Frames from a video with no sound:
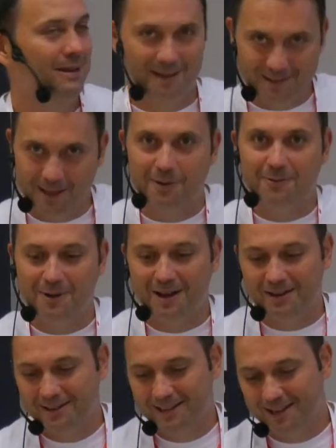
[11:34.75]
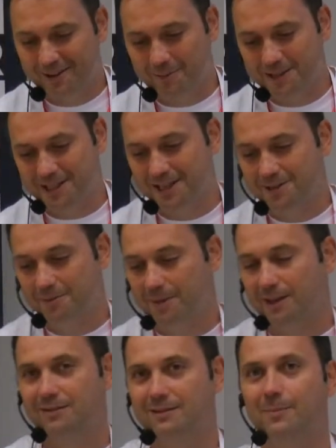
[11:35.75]
That's a real conversation,
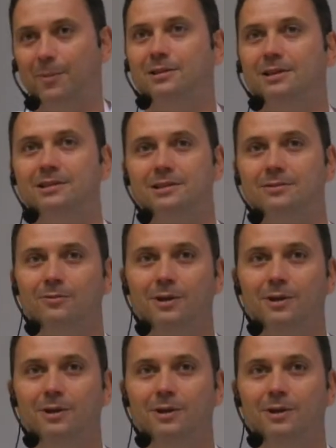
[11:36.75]
but the point is